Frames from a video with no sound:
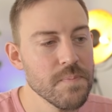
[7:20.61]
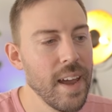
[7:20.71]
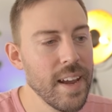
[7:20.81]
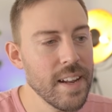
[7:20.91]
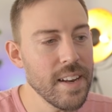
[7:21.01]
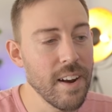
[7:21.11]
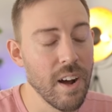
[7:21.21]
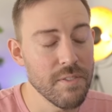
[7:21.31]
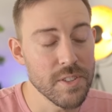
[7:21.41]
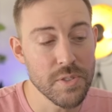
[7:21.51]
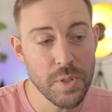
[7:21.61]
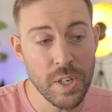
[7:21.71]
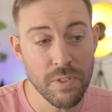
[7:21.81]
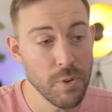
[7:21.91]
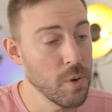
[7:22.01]
And it offers
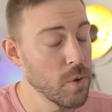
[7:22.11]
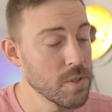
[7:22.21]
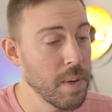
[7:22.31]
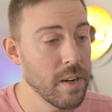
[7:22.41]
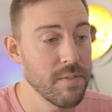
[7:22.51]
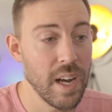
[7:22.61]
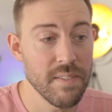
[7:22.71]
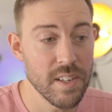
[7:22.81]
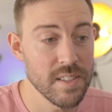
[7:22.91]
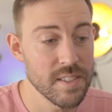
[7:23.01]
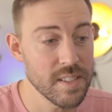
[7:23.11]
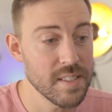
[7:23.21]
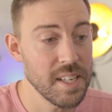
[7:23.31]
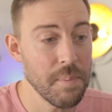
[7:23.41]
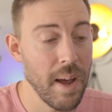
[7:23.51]
304 horsepower and
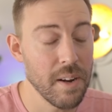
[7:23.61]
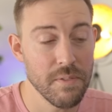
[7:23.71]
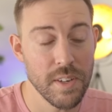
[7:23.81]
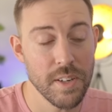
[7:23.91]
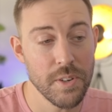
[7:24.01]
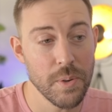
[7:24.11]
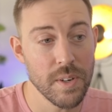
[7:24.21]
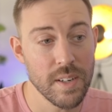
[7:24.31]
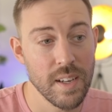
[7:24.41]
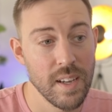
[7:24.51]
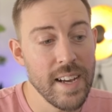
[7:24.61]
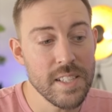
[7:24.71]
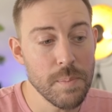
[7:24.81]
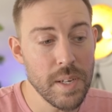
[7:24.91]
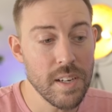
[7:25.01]
516 pound feet of torque.
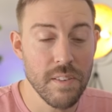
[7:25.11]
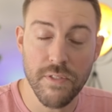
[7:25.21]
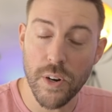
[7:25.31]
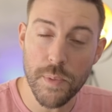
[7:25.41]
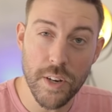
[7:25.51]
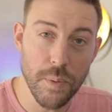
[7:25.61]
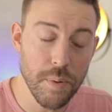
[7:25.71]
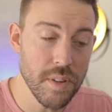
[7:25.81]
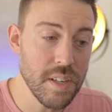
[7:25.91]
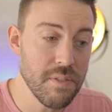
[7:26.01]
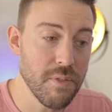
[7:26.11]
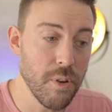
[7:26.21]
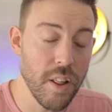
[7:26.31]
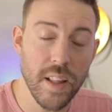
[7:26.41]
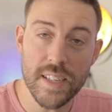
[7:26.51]
Hasn't been confirmed, I don't believe,
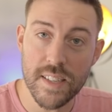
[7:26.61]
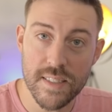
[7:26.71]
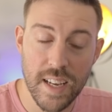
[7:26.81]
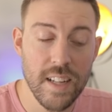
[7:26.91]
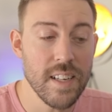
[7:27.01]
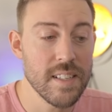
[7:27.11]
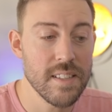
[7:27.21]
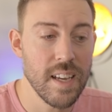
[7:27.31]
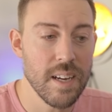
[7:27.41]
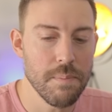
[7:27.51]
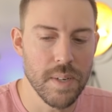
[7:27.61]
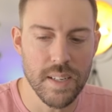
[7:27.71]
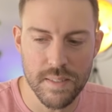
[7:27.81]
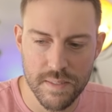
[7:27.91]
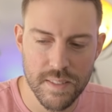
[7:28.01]
for the Lexus LX yet,
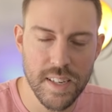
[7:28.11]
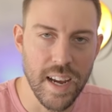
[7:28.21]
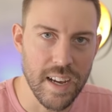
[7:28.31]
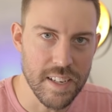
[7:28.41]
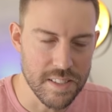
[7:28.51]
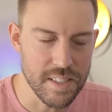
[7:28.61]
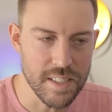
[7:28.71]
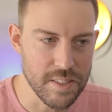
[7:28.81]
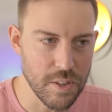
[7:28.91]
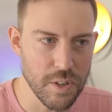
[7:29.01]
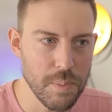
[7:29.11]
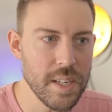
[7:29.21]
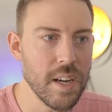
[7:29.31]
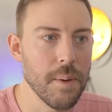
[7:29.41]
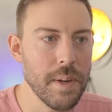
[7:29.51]
but yeah, it's it's going to
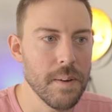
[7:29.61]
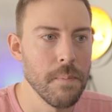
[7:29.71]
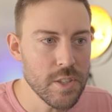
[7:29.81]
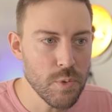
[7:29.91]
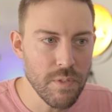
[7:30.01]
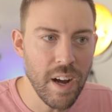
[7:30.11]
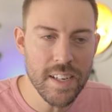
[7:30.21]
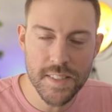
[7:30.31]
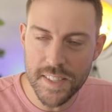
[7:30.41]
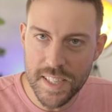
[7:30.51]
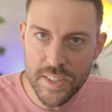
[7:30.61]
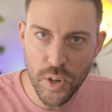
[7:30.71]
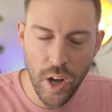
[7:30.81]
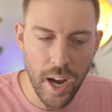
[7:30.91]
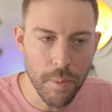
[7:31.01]
be coming. I just revised the
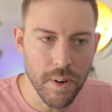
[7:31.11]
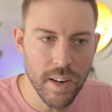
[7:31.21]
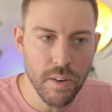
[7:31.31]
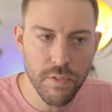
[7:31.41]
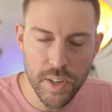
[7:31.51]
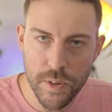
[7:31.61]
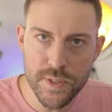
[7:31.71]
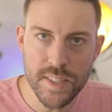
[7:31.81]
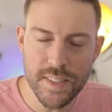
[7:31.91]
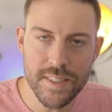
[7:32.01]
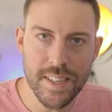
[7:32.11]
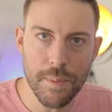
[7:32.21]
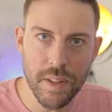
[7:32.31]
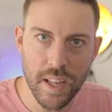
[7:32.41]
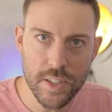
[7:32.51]
diesel hybrid, and if it uses the
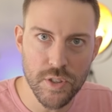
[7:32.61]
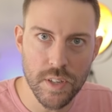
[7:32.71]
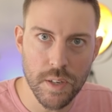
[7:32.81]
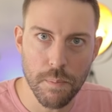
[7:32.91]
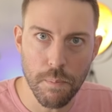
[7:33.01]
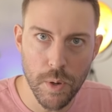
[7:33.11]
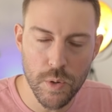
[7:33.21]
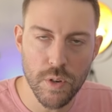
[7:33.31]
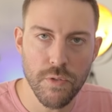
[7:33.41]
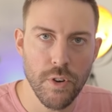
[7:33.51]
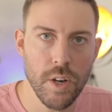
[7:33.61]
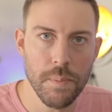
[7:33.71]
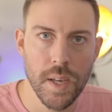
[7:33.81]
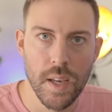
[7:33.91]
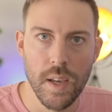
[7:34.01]
same electric motor
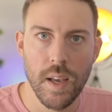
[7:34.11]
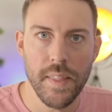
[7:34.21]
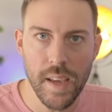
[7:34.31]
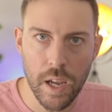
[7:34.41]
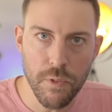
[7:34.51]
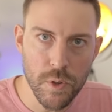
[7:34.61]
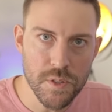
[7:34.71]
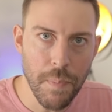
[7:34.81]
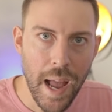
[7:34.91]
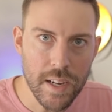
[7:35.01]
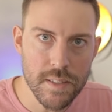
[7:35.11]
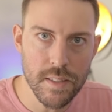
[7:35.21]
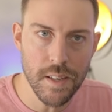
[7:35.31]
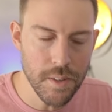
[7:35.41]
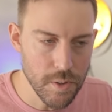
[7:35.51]
from the iForce Max
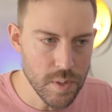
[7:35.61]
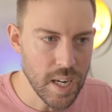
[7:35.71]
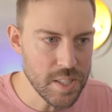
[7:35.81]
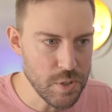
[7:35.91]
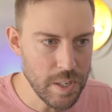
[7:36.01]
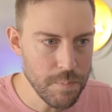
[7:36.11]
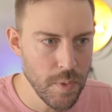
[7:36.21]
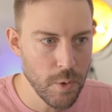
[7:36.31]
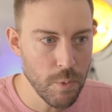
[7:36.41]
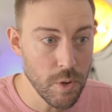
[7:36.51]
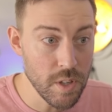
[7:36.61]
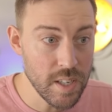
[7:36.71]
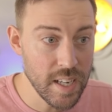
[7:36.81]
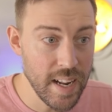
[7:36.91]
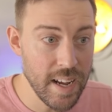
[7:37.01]
and the new Tundra, we're
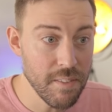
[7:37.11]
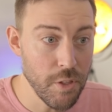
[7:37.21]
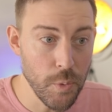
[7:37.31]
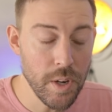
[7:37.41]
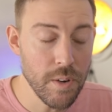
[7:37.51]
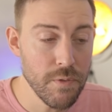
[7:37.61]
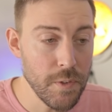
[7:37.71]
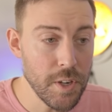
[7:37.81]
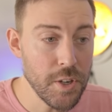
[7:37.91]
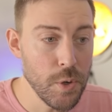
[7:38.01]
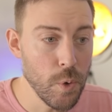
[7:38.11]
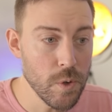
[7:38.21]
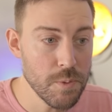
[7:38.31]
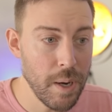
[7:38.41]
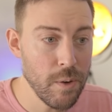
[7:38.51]
looking at 352
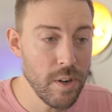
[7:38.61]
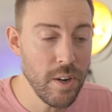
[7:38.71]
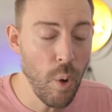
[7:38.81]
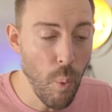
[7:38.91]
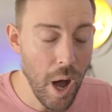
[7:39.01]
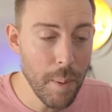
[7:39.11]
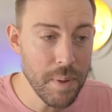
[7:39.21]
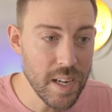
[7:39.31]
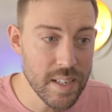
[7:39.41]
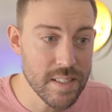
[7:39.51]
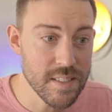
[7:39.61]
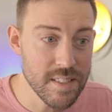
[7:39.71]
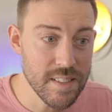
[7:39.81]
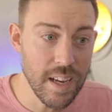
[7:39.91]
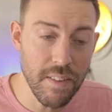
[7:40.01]
horsepower and a whopping
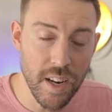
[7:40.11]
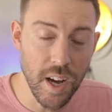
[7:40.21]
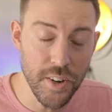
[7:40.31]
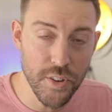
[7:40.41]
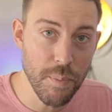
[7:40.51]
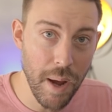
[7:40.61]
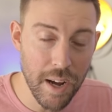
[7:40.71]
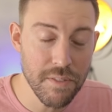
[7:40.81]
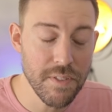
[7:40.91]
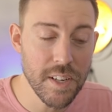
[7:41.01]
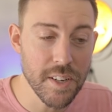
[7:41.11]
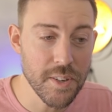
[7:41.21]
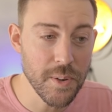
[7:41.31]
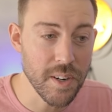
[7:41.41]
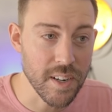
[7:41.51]
700 pound-feet of
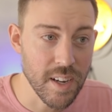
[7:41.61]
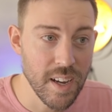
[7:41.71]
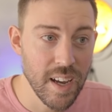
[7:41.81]
torque.